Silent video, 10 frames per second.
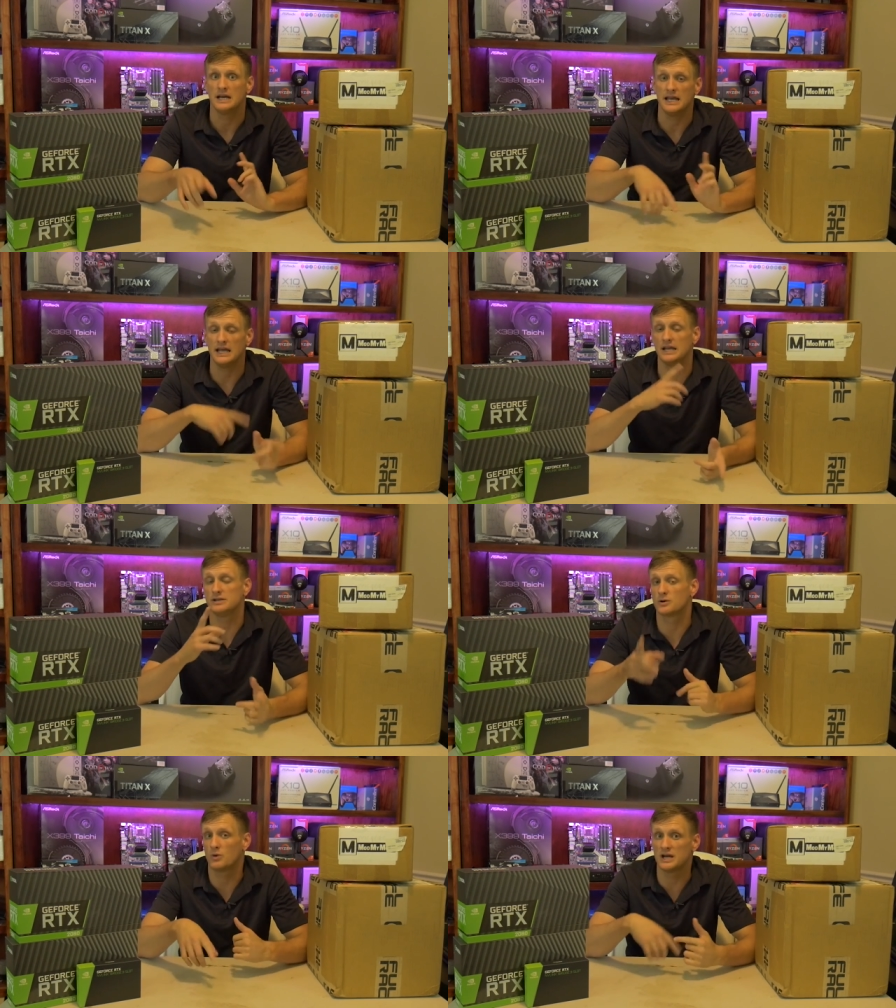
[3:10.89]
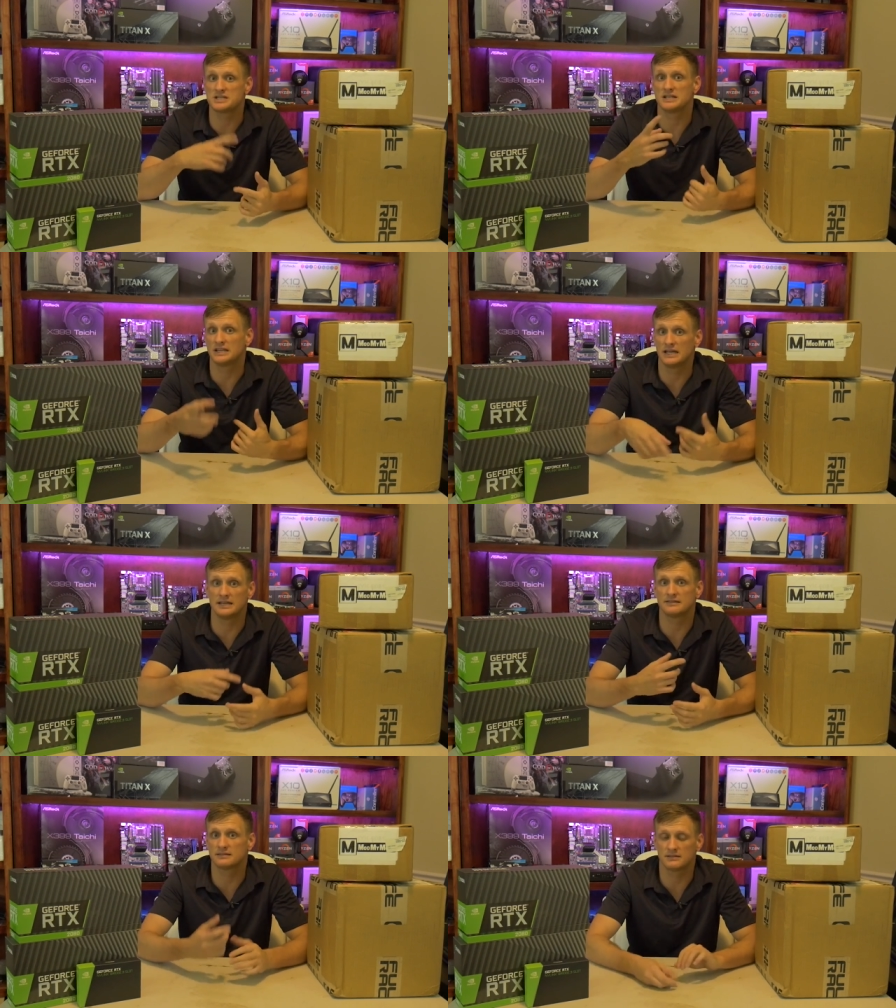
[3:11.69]
and you're watching
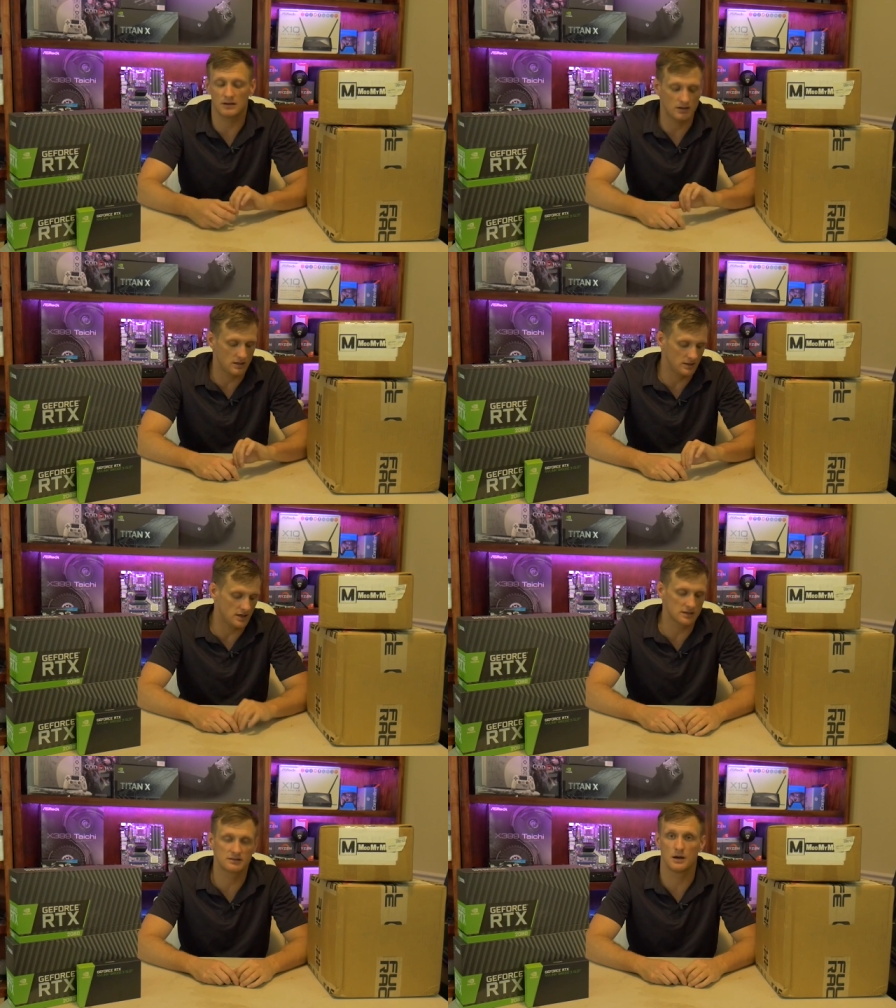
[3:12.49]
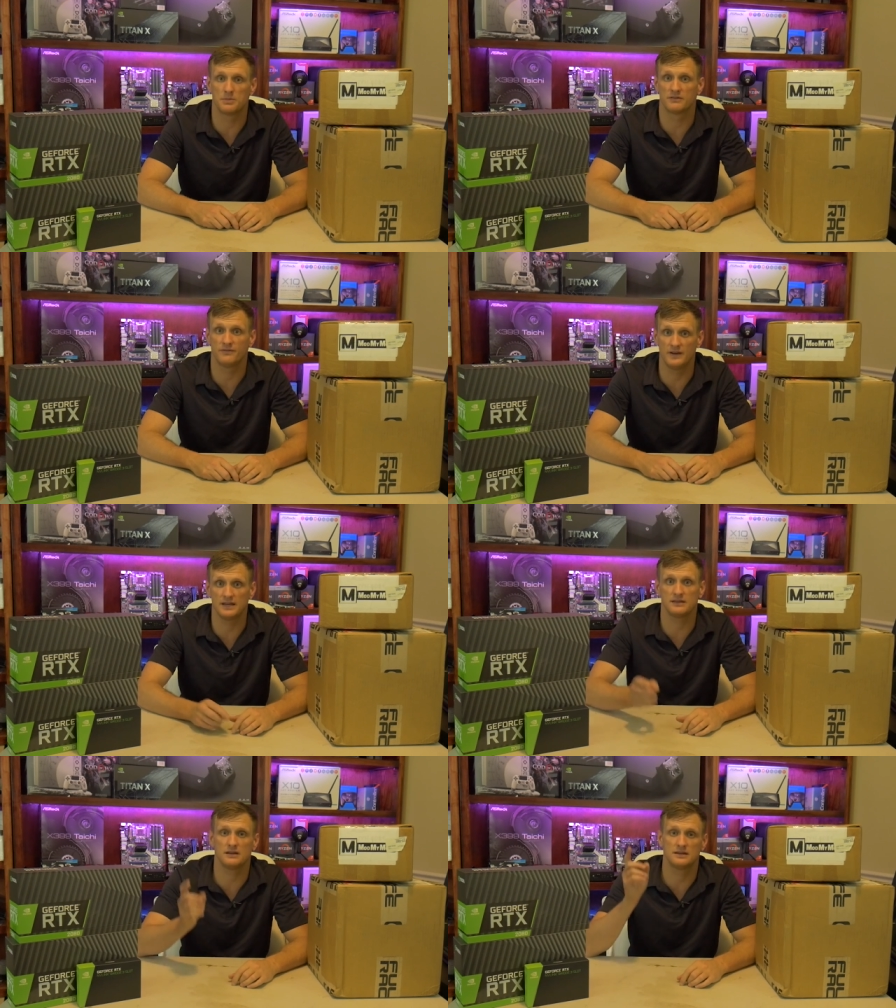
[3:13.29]
this on October
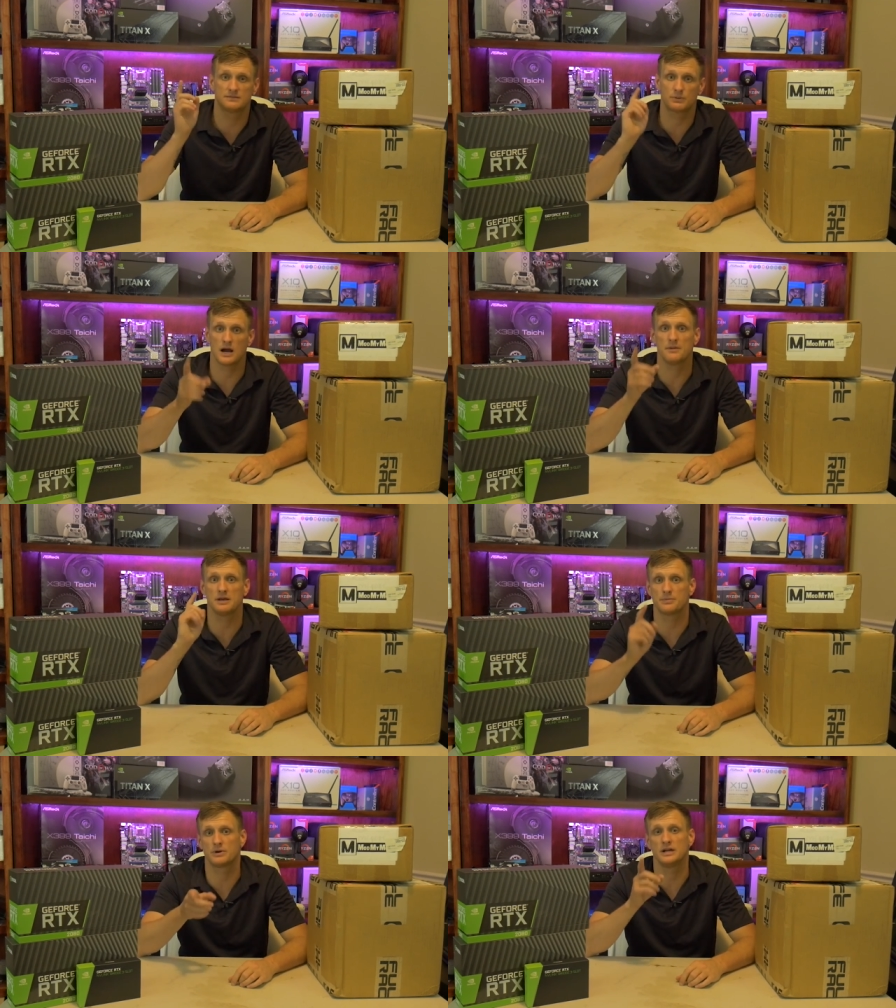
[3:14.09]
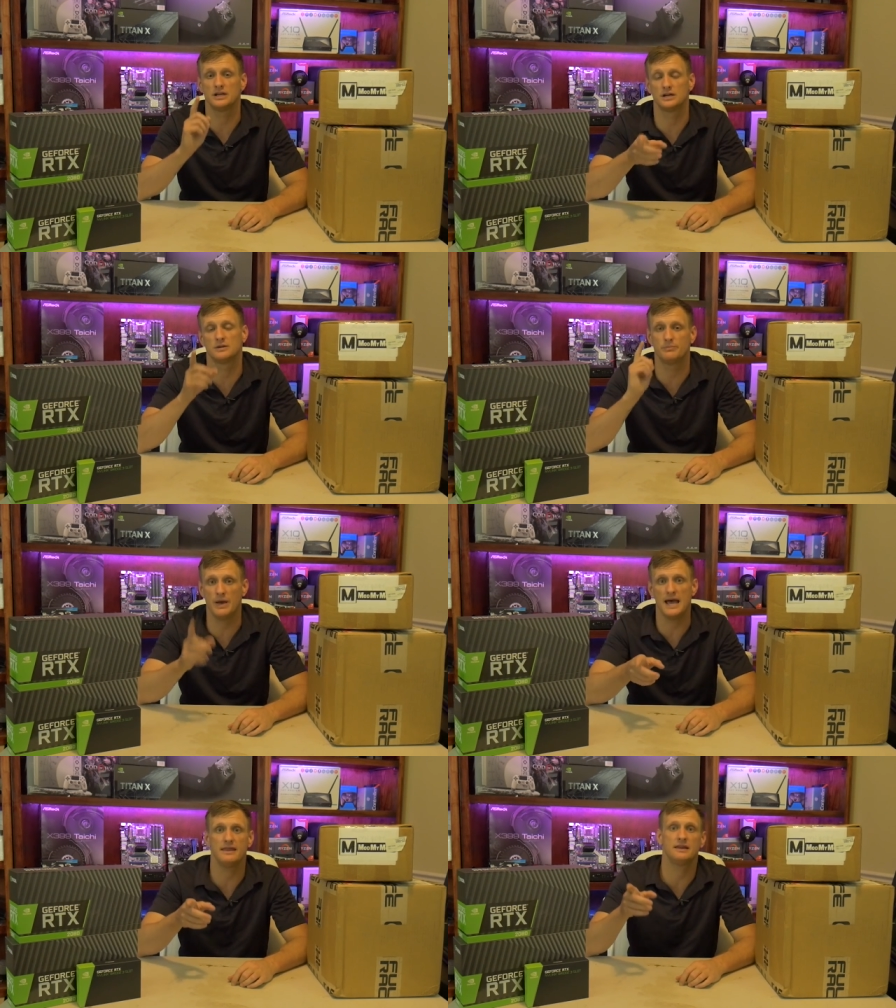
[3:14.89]
5th, it's probably a pretty good
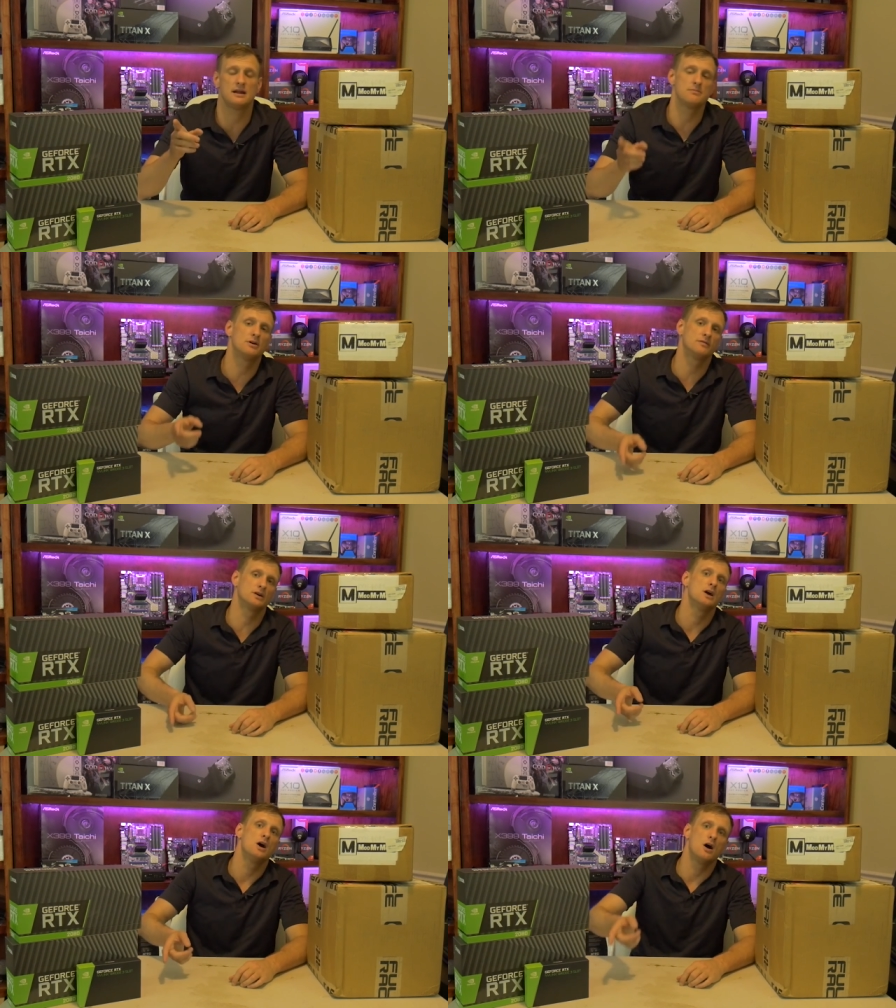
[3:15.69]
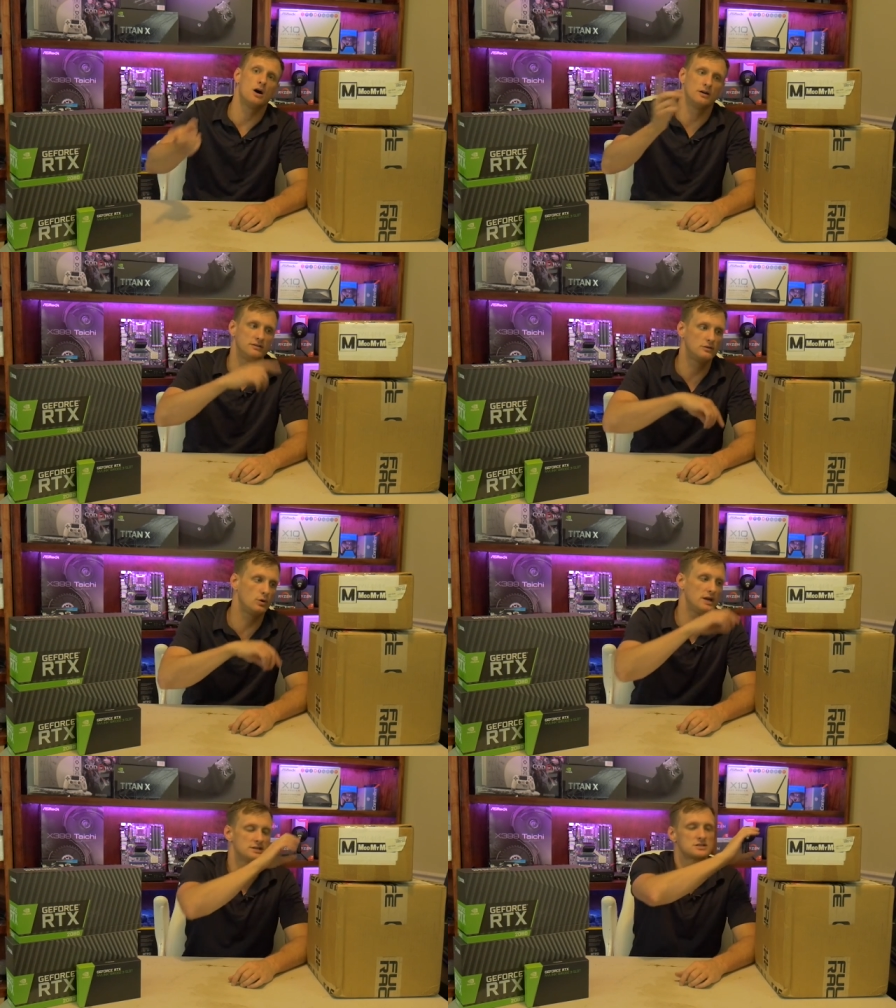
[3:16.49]
bet that I'm over on
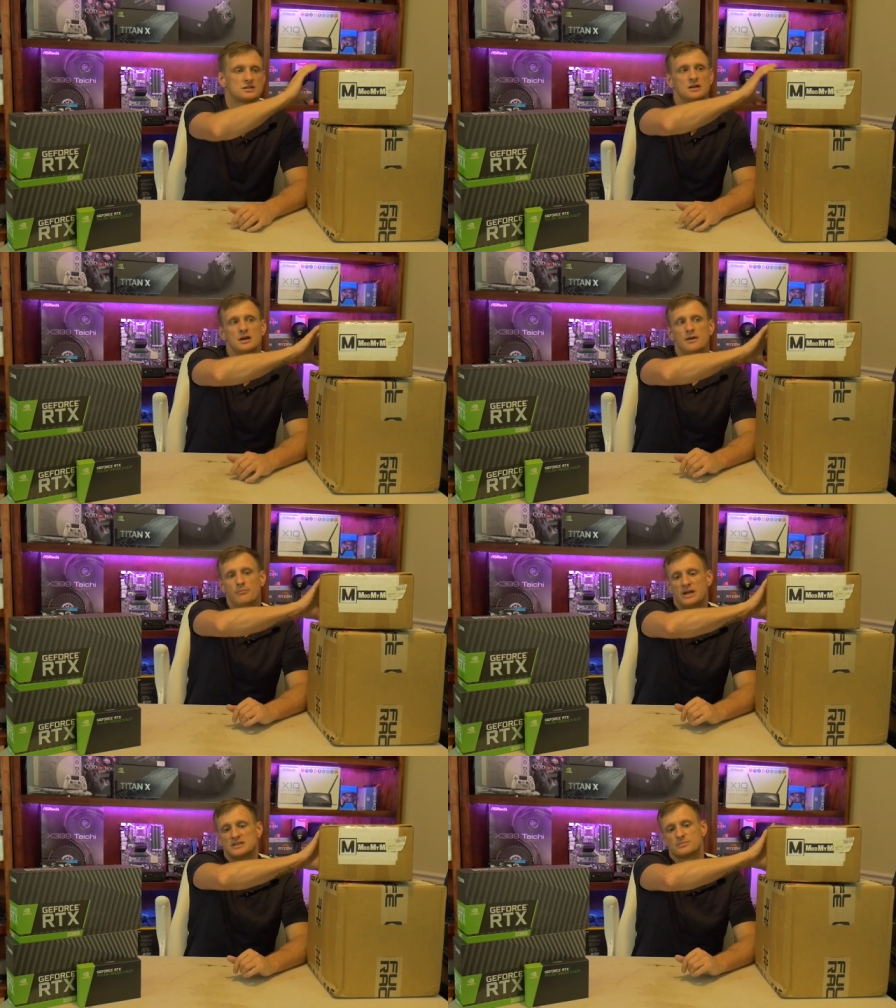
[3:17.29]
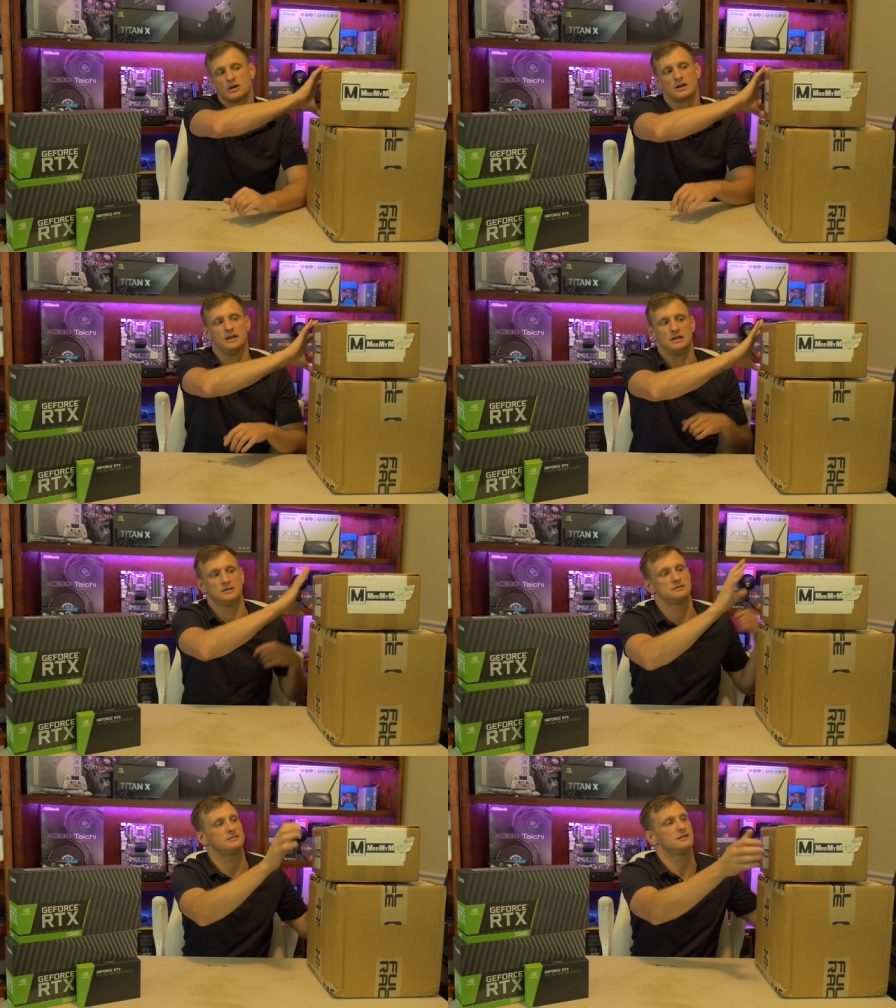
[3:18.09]
Twitch benchmarking.
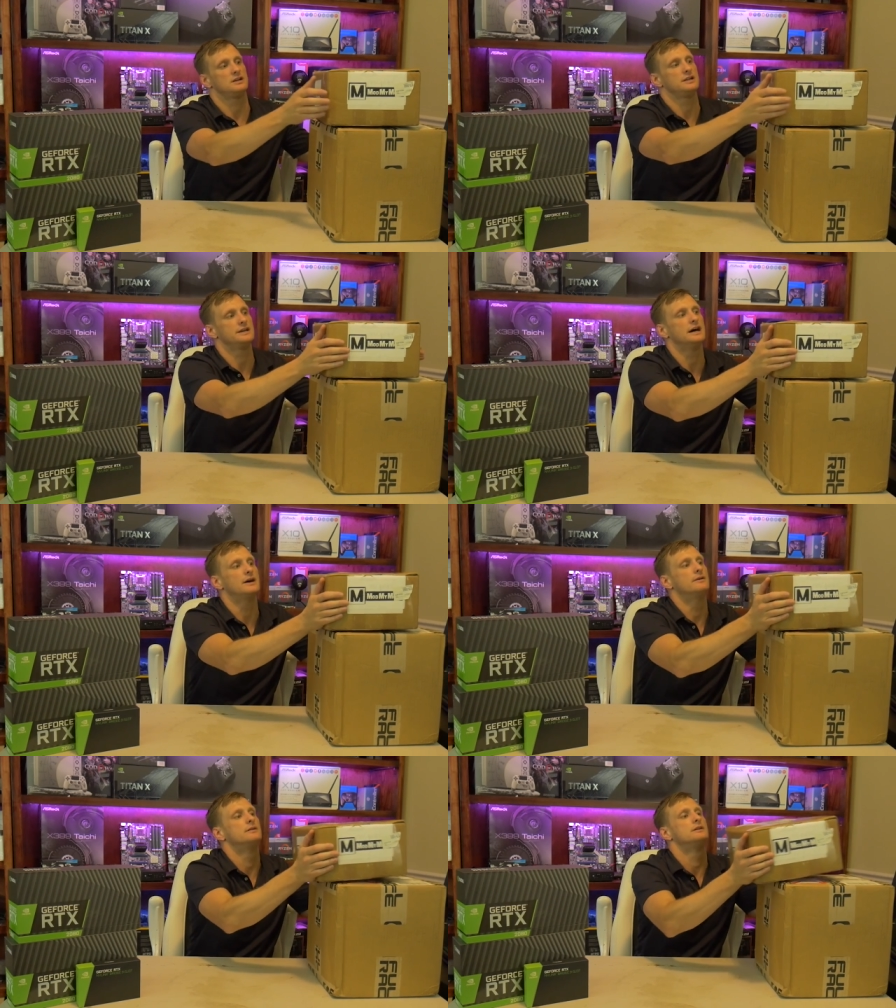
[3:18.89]
So there you go.